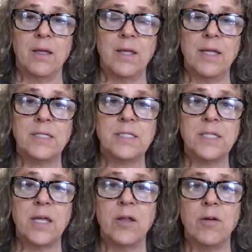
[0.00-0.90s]

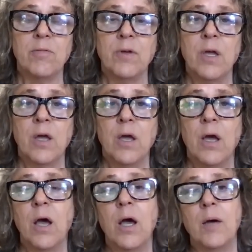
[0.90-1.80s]
instead of
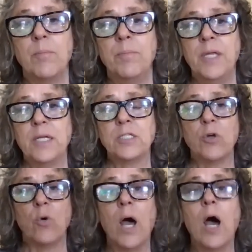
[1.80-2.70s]
being
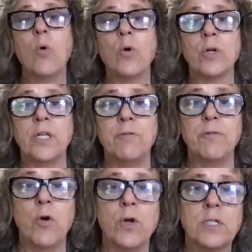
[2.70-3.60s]
so outwardly
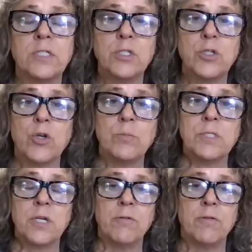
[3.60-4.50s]
focused in terms
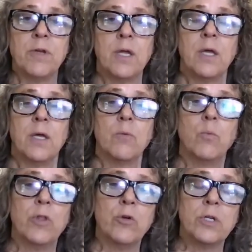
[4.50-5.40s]
of
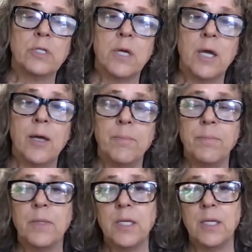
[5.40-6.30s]
whether it
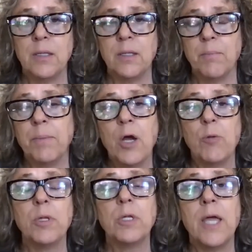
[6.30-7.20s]
in our
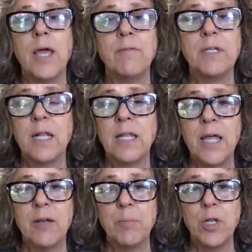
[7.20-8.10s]
having a
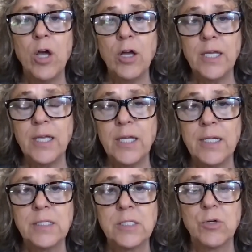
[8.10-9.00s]
lot of
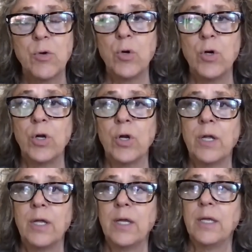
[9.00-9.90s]
belongings, or
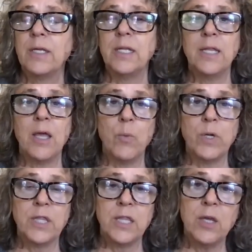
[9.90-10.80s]
getting that
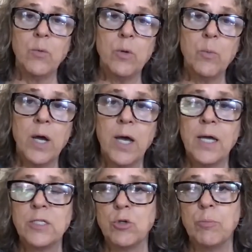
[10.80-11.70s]
one thing we
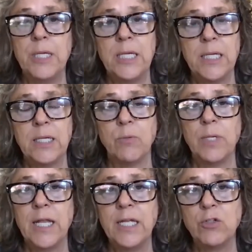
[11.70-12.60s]
want, or being in
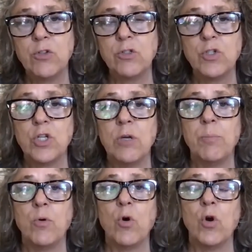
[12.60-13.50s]

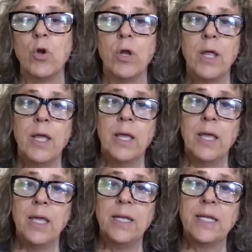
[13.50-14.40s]
relationship, or
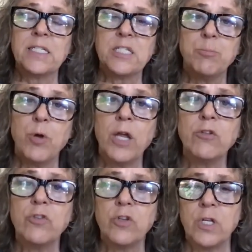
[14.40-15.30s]
an
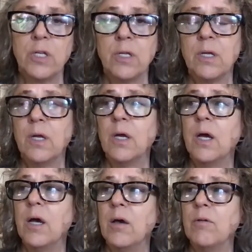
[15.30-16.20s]
expression
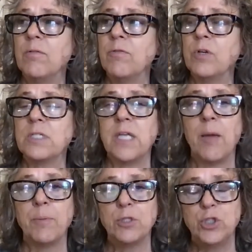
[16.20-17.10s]
of, for
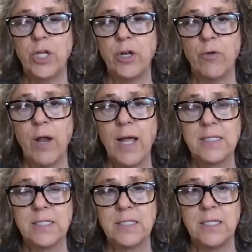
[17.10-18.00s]
example,
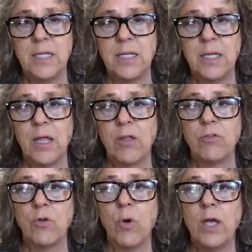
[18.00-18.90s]
generosity.
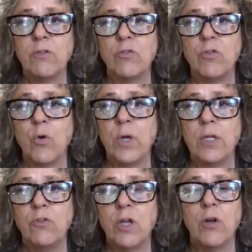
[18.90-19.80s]
So us
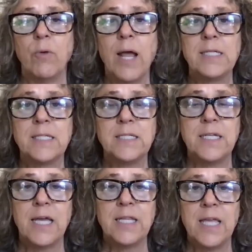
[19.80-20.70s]
showing
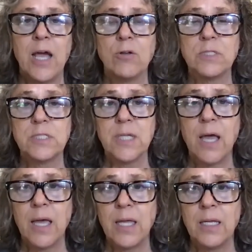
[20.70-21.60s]
generosity on the
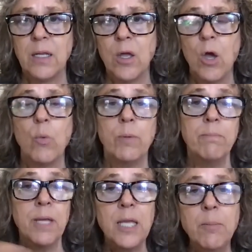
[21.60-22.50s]
outside
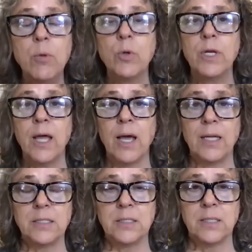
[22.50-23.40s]
when maybe we're
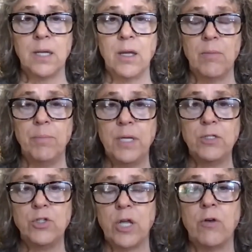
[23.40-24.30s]
not
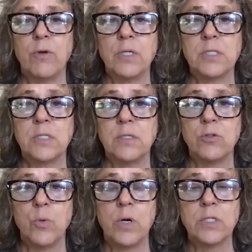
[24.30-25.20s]
being generous
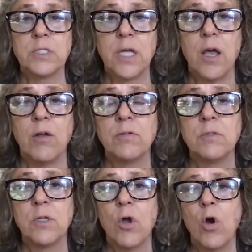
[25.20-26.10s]
to
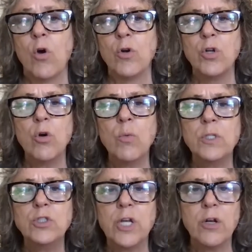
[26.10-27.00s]
ourselves, or know
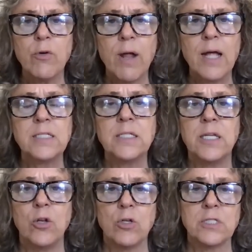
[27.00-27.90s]
what
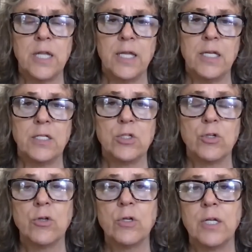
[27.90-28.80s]
generosity looks like
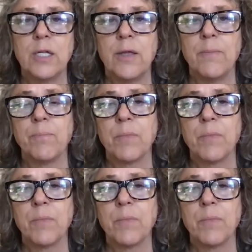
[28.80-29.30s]
internally.